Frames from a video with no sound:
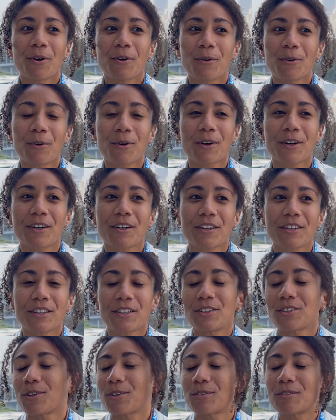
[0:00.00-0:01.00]
or
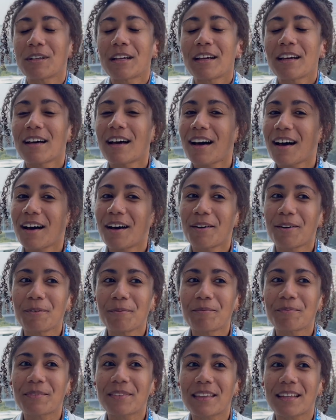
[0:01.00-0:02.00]

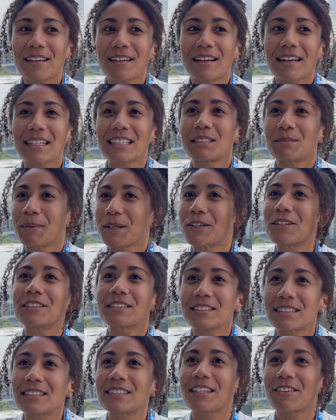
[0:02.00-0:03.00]
the
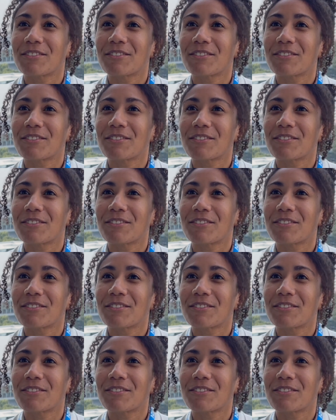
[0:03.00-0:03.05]
experiences they've